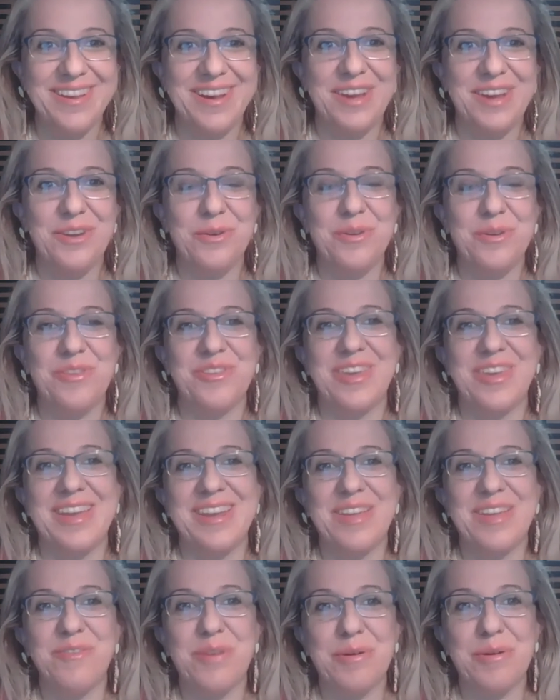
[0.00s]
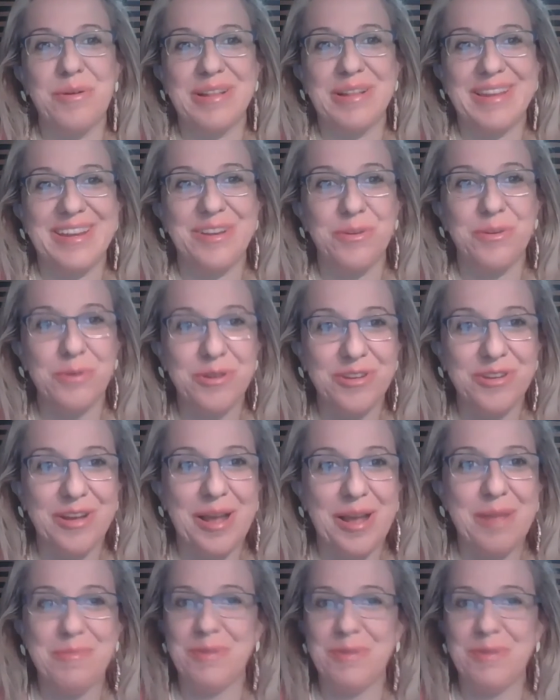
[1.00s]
I know it's getting very late your time.